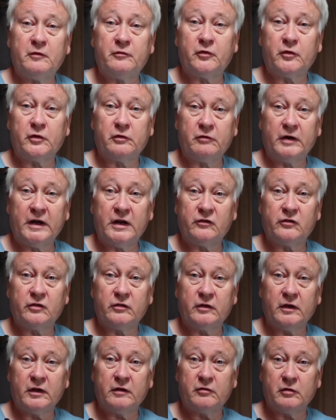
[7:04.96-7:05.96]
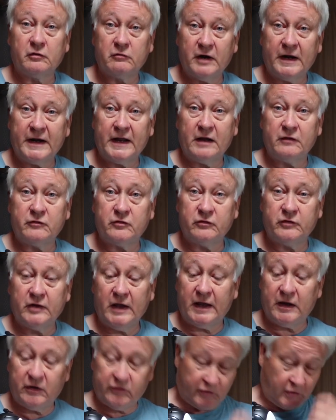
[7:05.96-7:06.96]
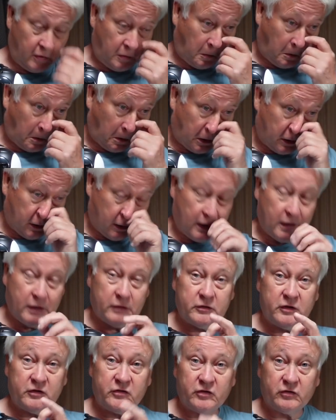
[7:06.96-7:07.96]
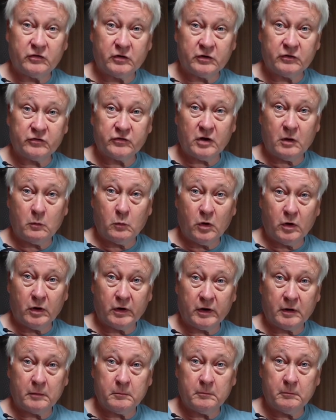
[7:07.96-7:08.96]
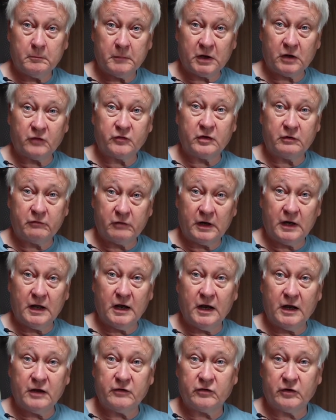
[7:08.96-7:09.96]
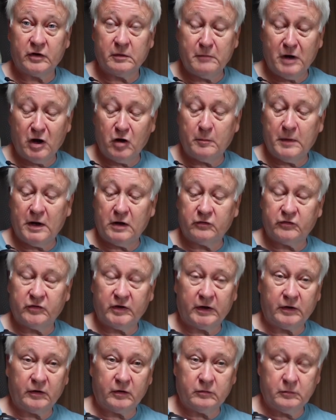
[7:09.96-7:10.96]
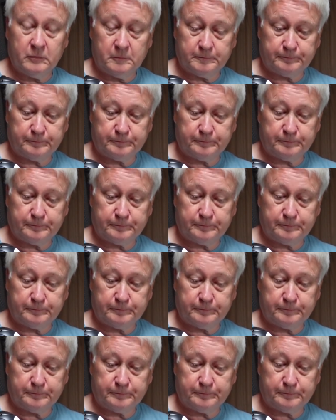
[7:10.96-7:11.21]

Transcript: for the reason that if you run out of data, this is going to stop working because it relies on a mobile signal.